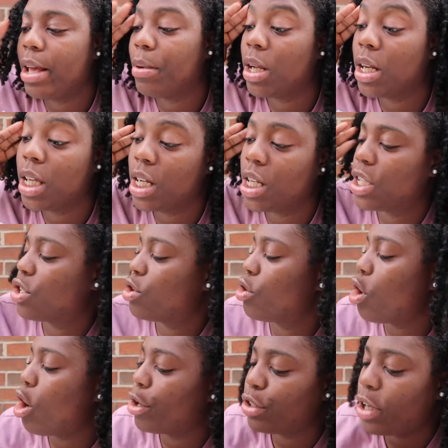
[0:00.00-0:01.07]
I'm gonna get an
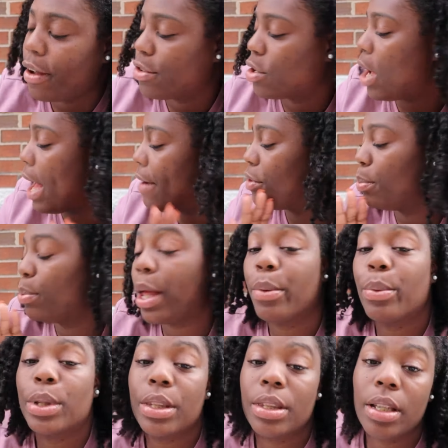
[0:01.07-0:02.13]
external hard drive. So I have to play
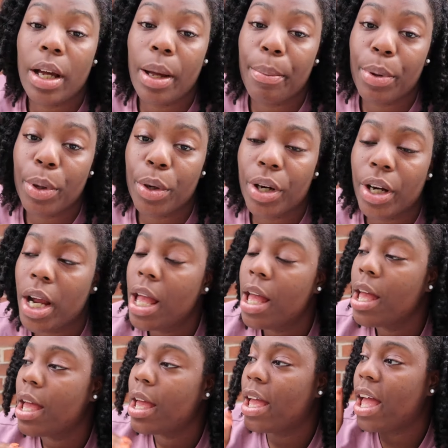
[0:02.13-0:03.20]
with the computer
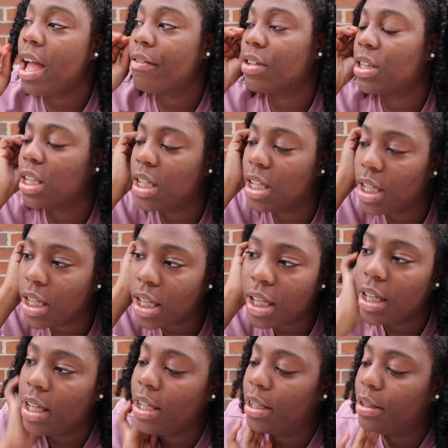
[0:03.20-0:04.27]
and everything
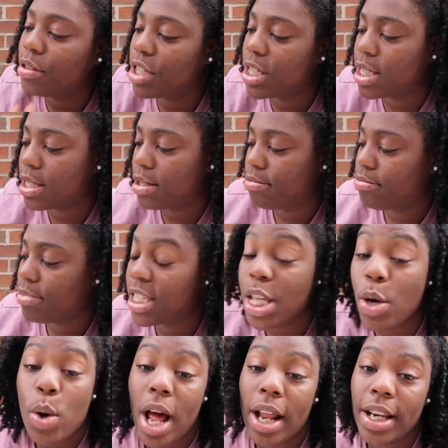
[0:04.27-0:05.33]
and just
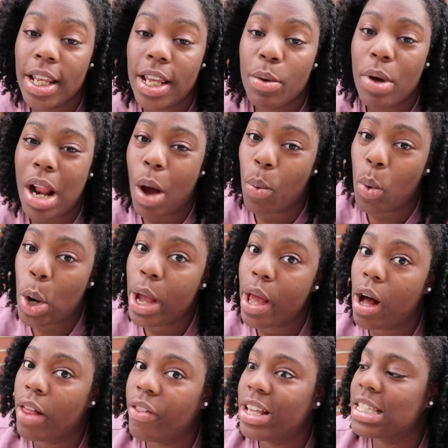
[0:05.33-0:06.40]
see what I need, what I want,
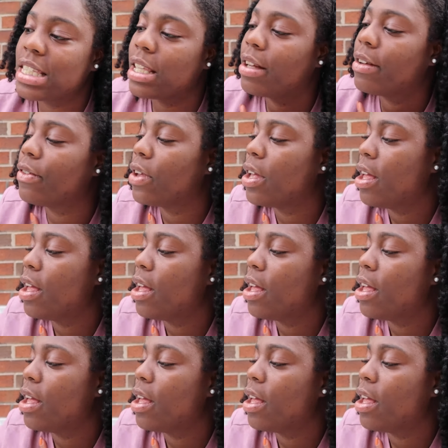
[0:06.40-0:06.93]
all that stuff.